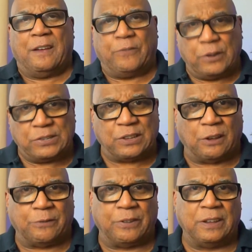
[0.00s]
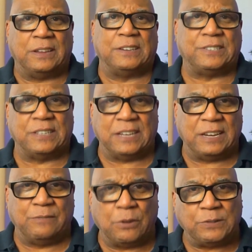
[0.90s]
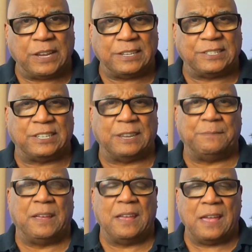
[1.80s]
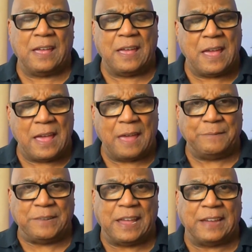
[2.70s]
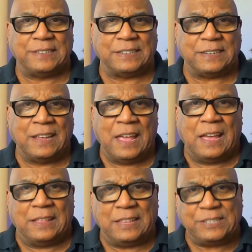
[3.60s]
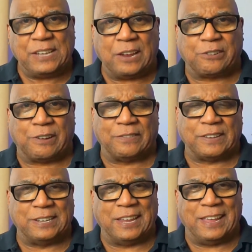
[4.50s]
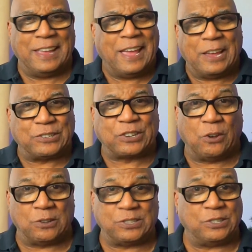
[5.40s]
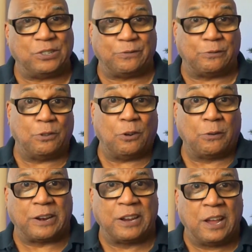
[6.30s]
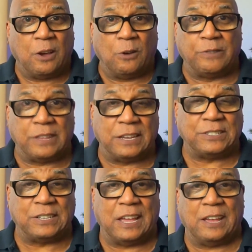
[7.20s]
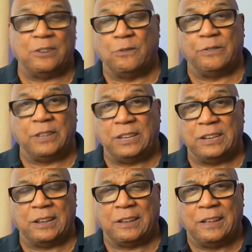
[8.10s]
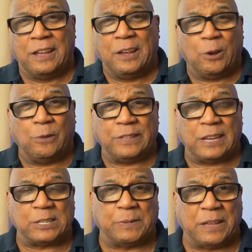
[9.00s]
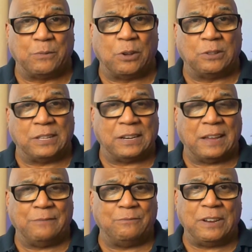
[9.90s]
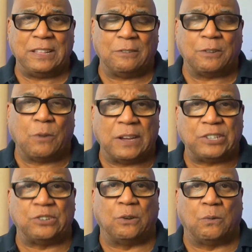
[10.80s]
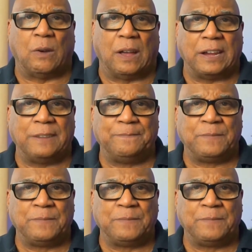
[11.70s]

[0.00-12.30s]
First off is the Rotate Sim Md80. This aircraft has caused such a furore over the internet and over the Xplane world that I'm really not quite sure why.